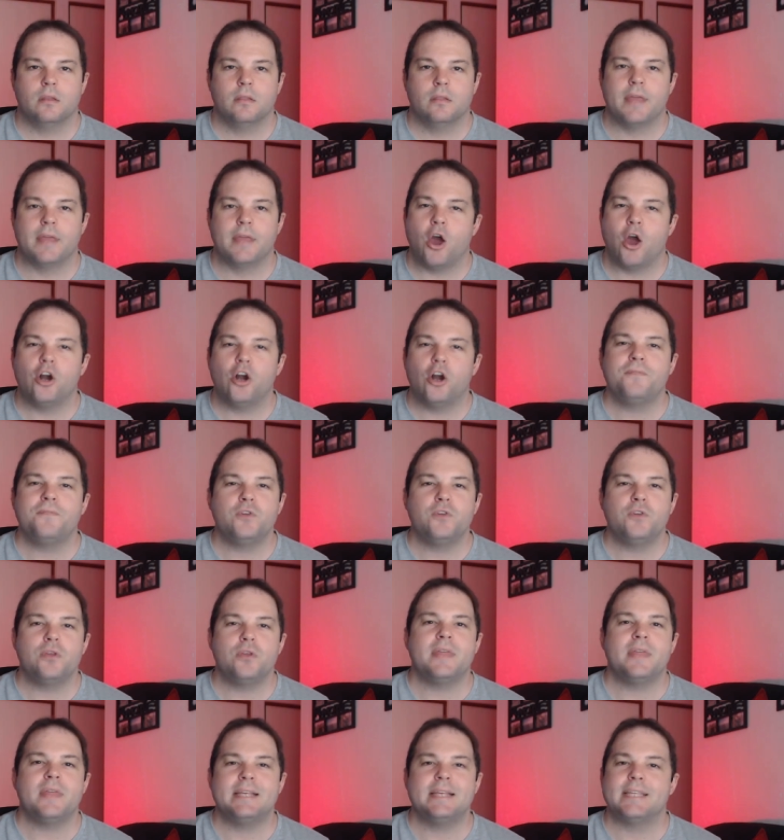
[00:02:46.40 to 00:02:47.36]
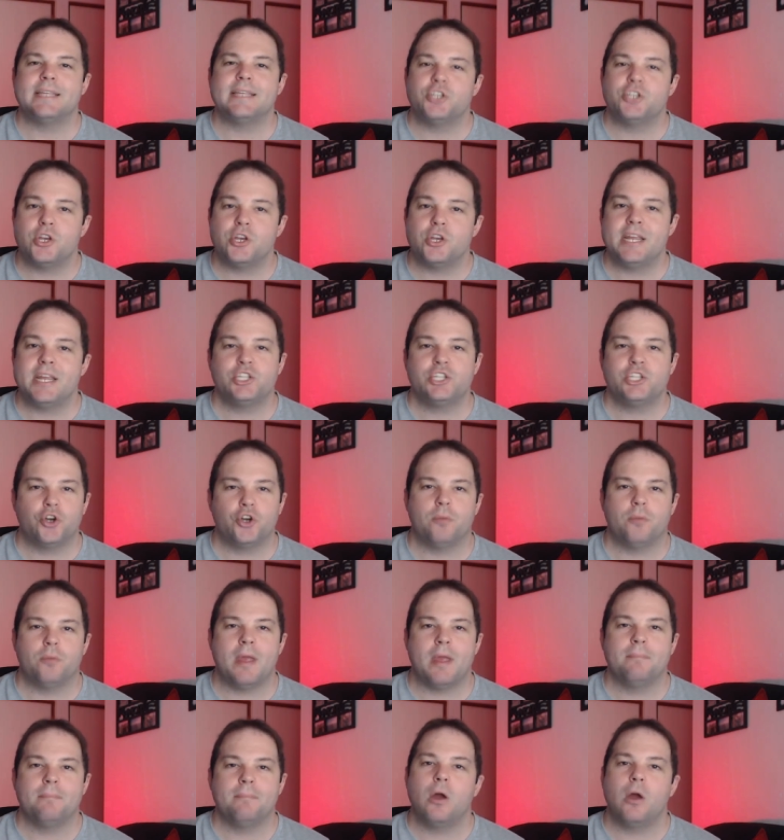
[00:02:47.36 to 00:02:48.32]
There are a few things that you need to
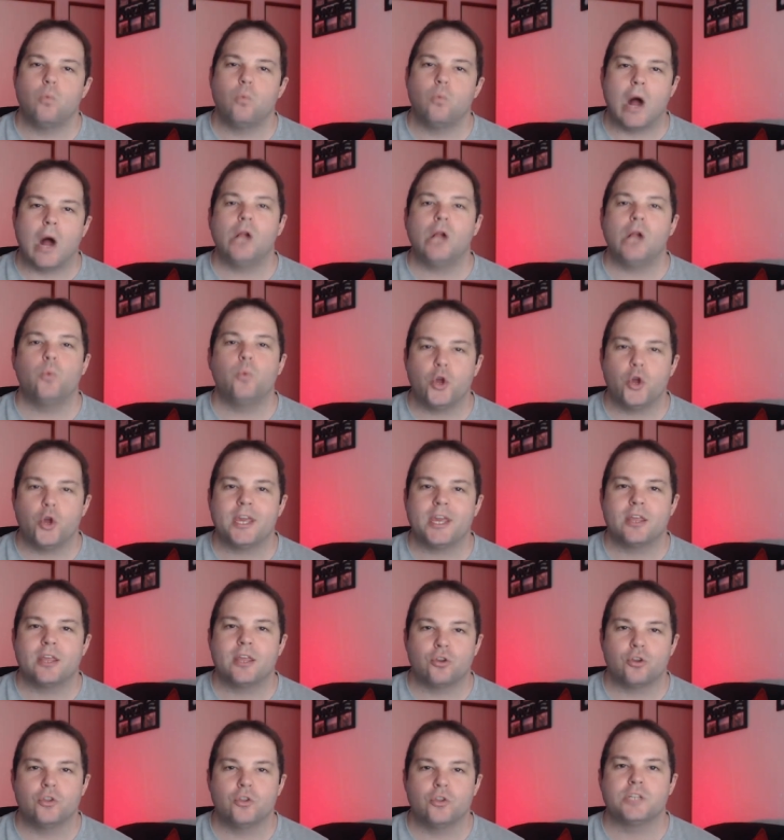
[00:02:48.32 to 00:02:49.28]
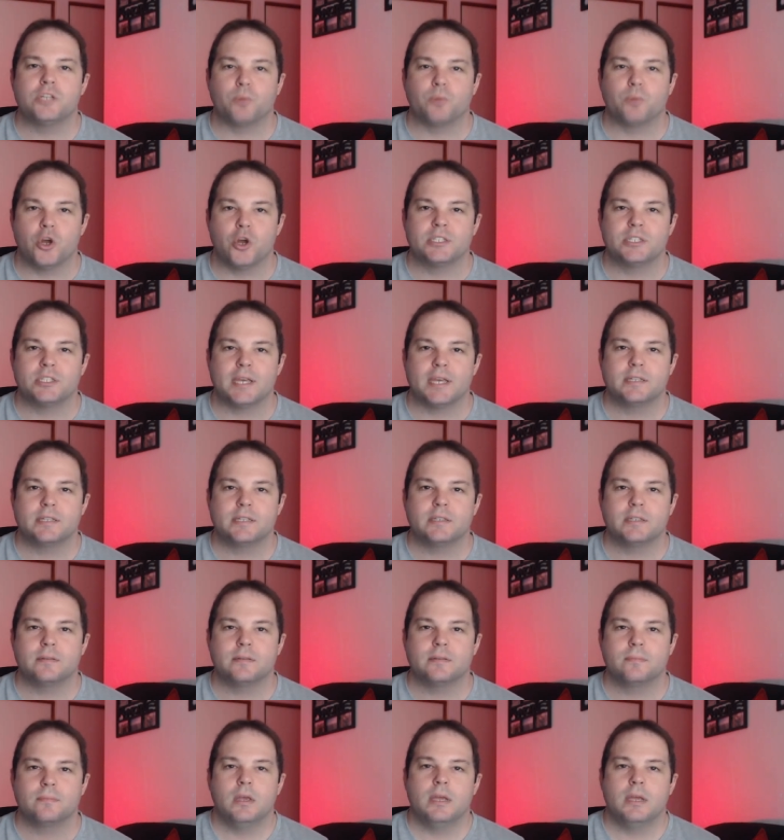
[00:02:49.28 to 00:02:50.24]
remember while working through this
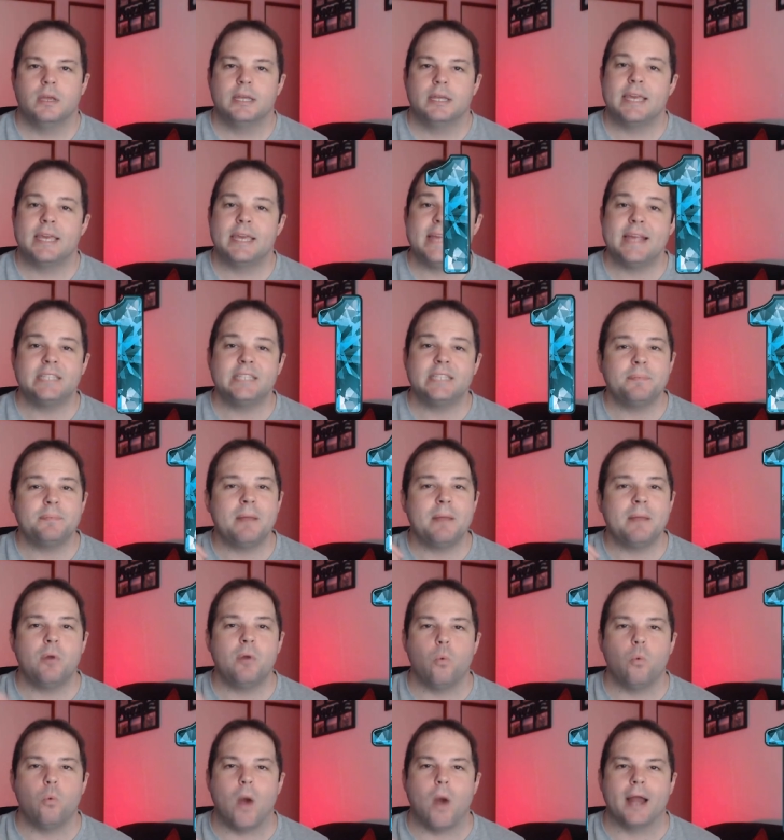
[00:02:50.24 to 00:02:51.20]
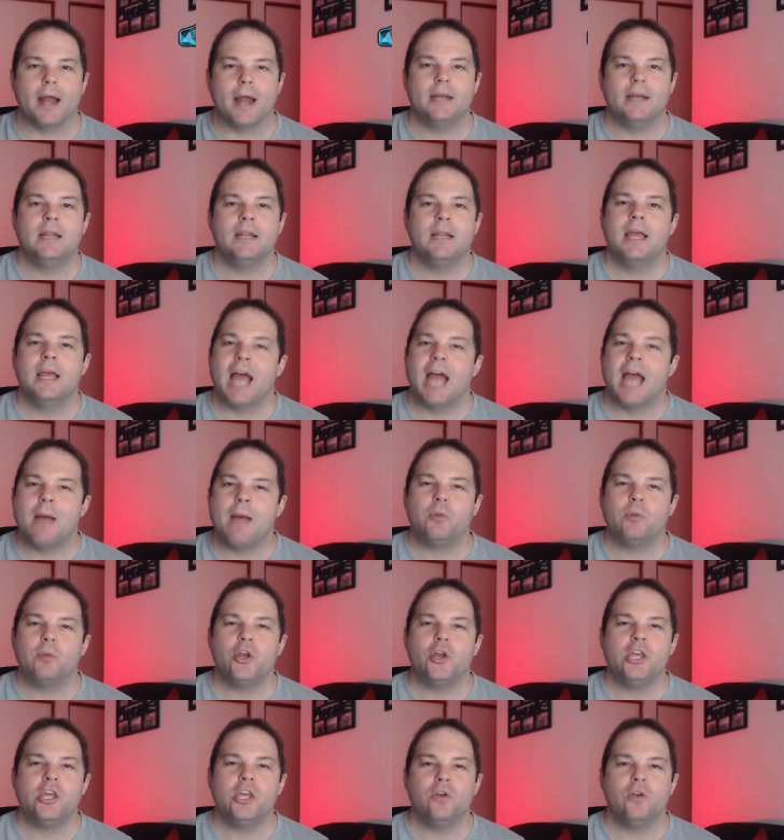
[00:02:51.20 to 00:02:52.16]
process. Key tip number one,
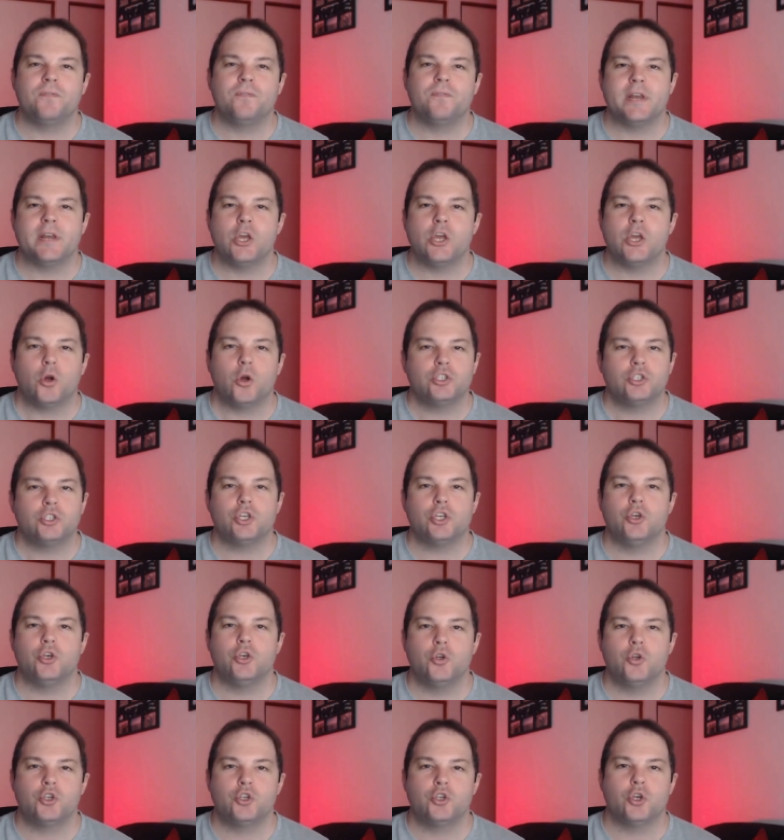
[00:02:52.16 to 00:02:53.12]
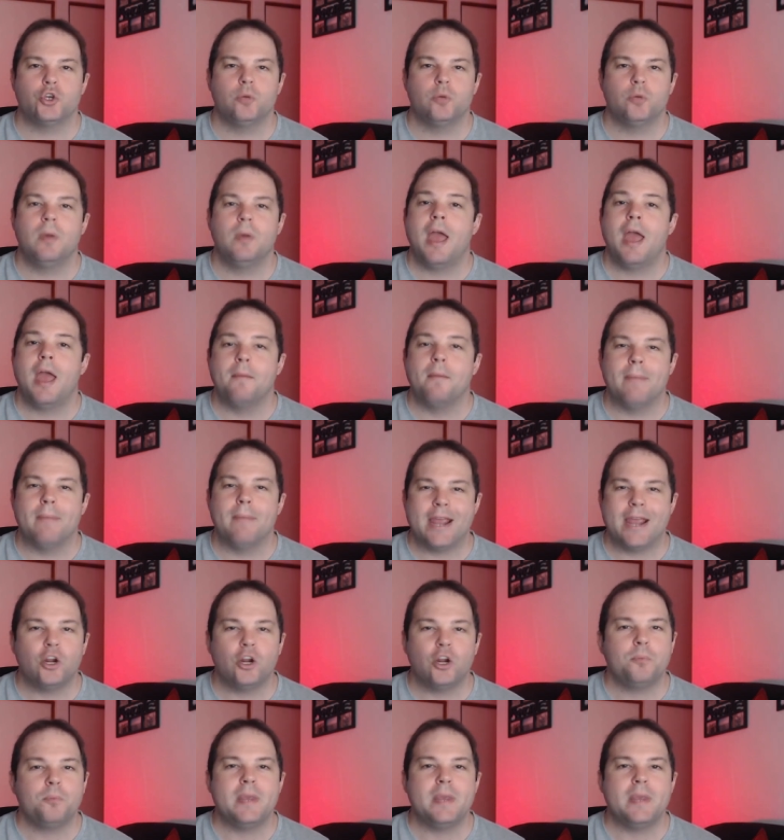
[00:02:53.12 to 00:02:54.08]
uploading your video onto YouTube may
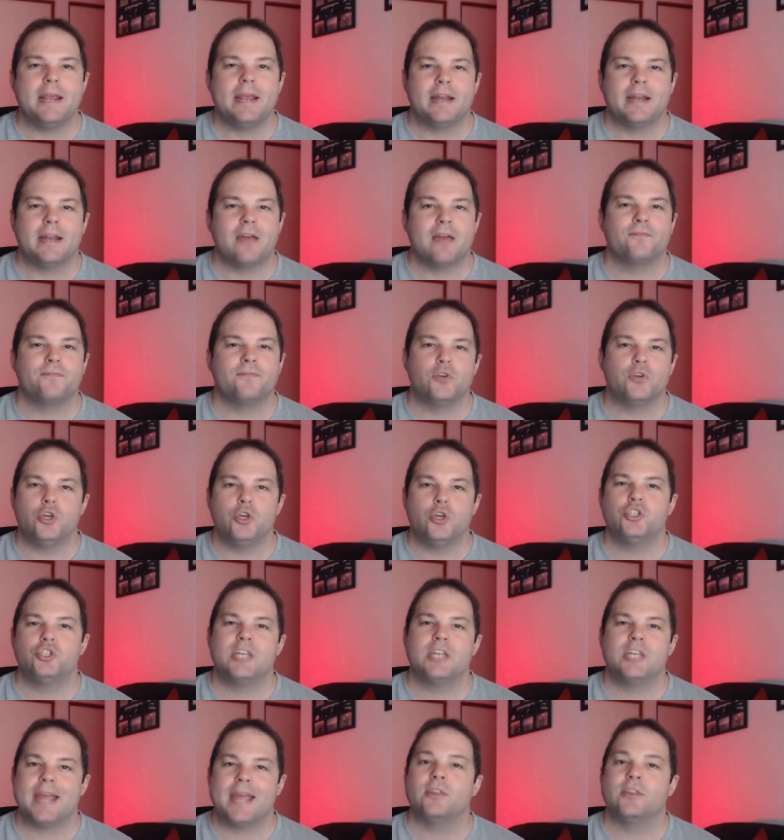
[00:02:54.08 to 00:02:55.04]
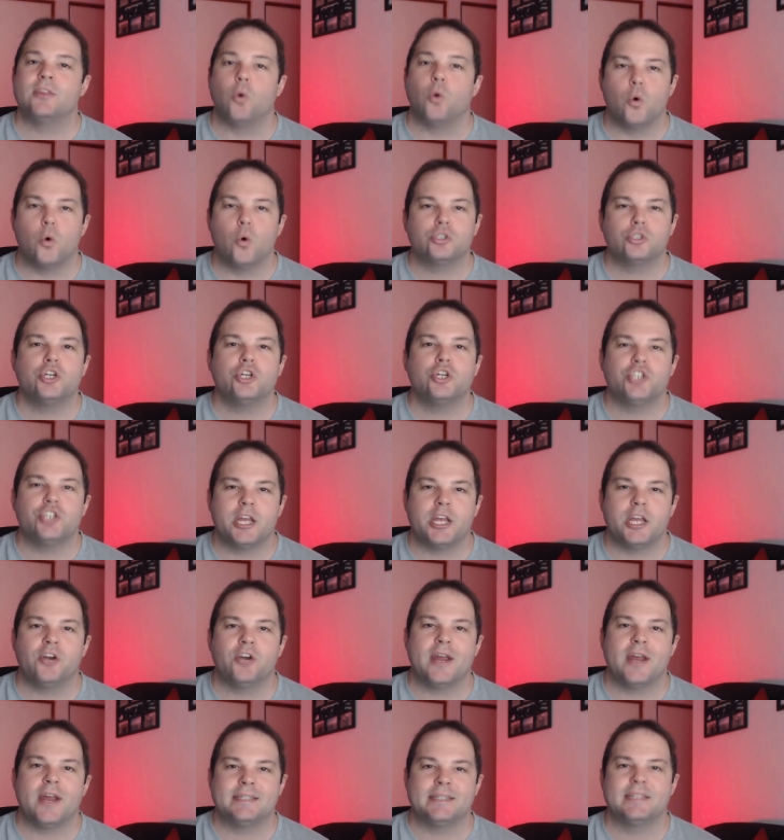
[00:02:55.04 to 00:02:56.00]
not be enough for you to get the
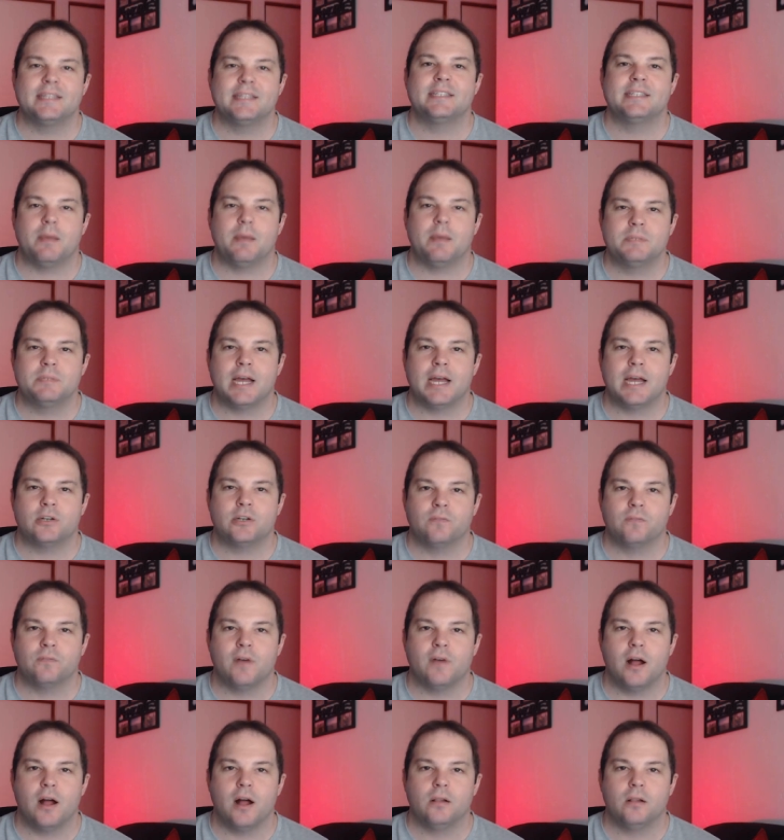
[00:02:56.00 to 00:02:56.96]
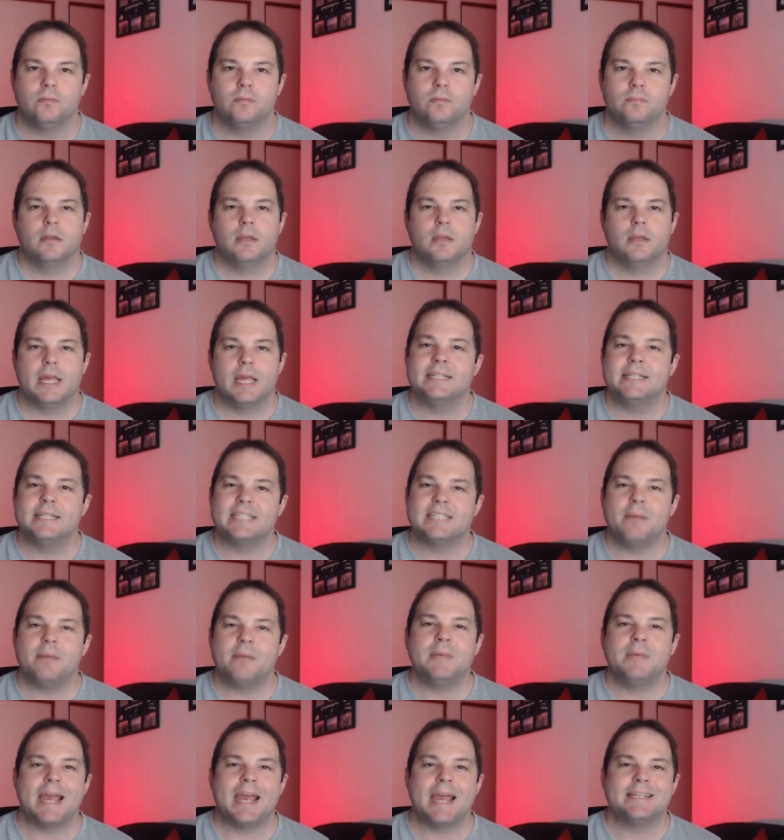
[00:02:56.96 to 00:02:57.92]
auto-generated subtitle file. In
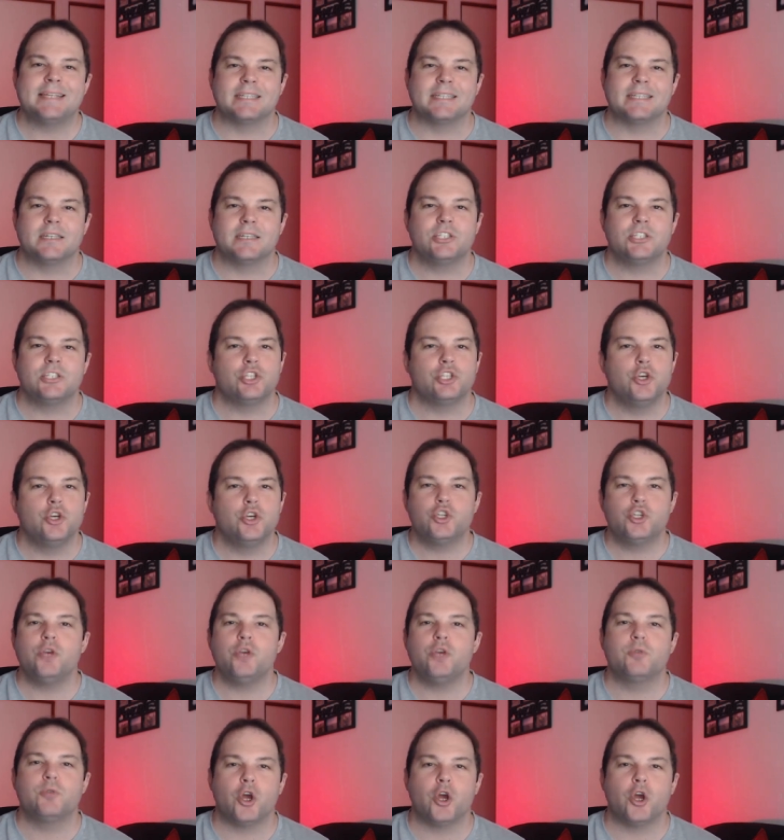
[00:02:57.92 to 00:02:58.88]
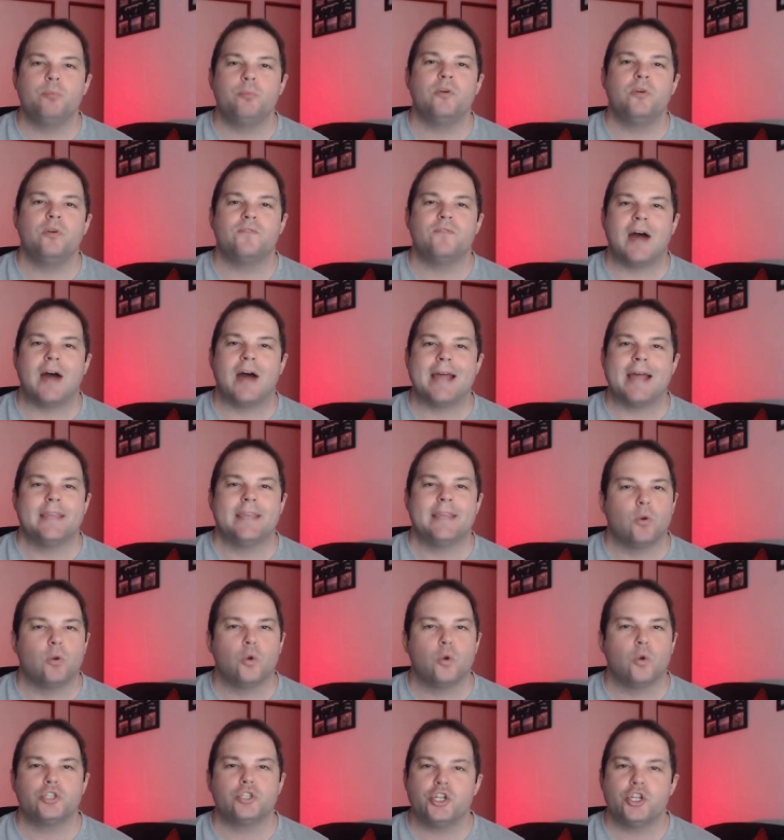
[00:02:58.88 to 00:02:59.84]
some cases, YouTube don't provide
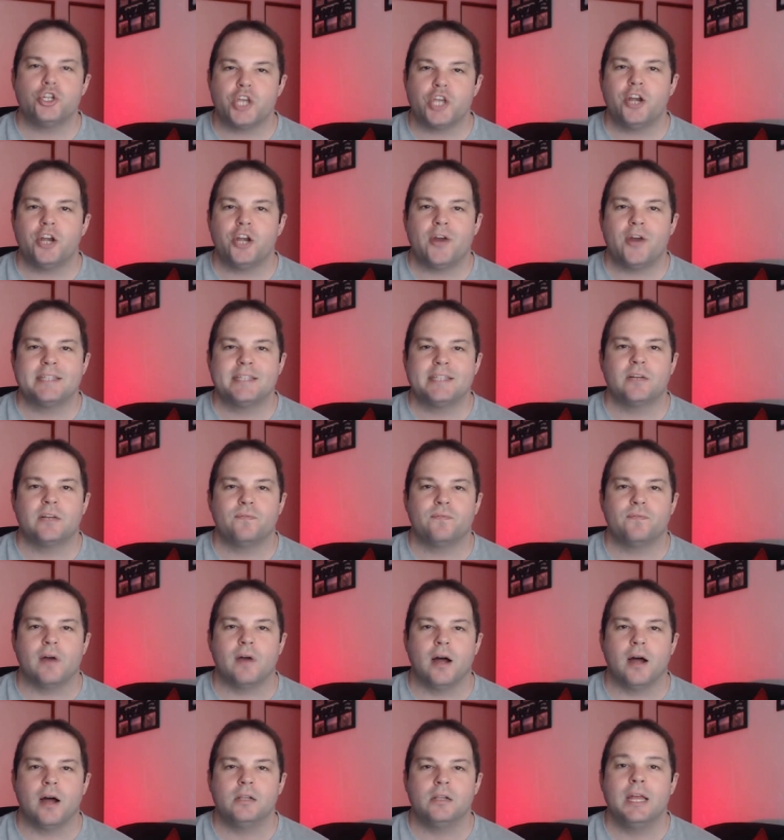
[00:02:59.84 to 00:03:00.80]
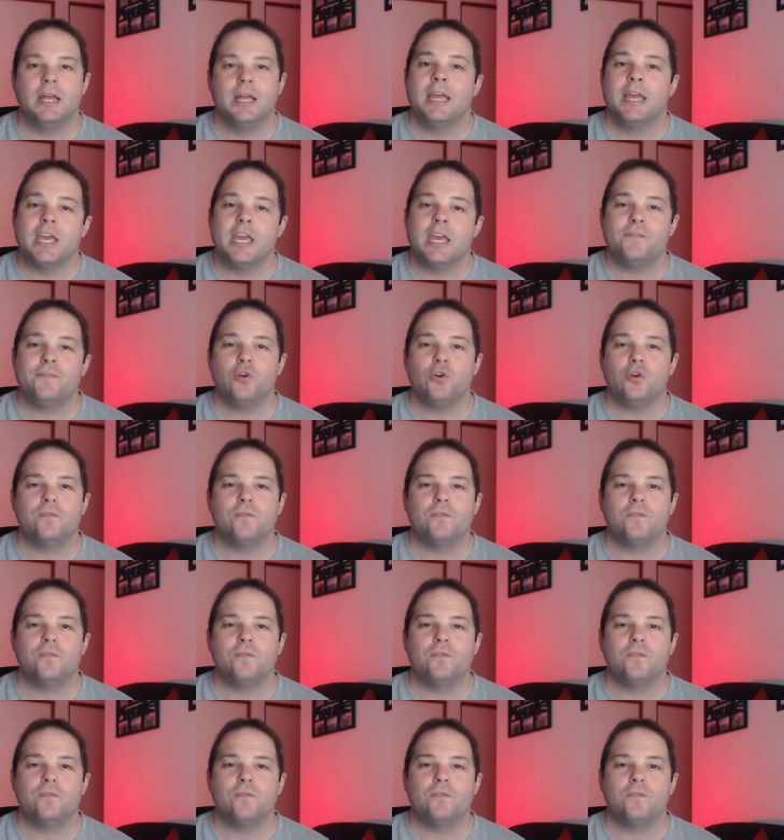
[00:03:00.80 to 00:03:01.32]
that auto-generated file if